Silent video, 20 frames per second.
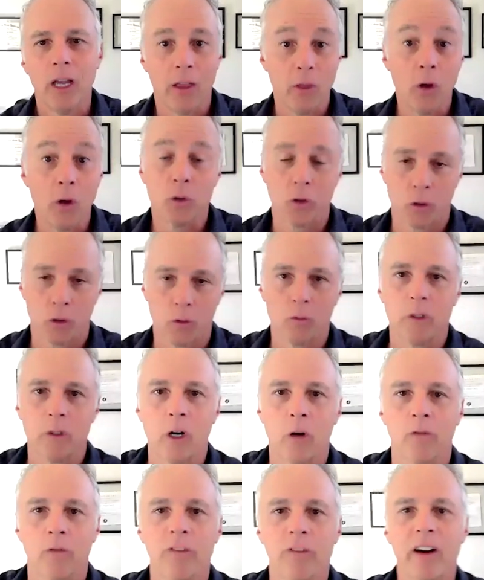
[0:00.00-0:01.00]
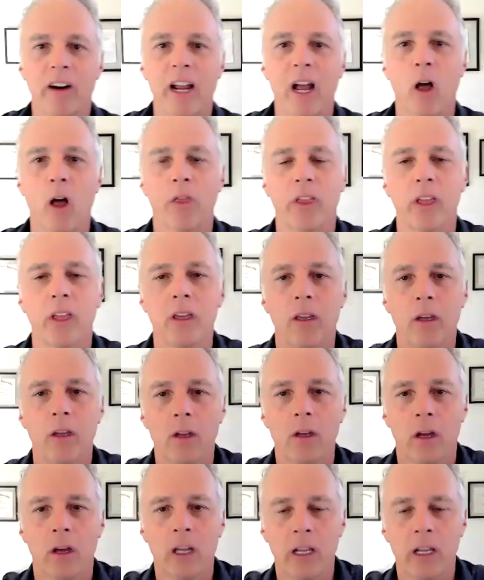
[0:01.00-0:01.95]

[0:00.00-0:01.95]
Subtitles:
And those are, very healthy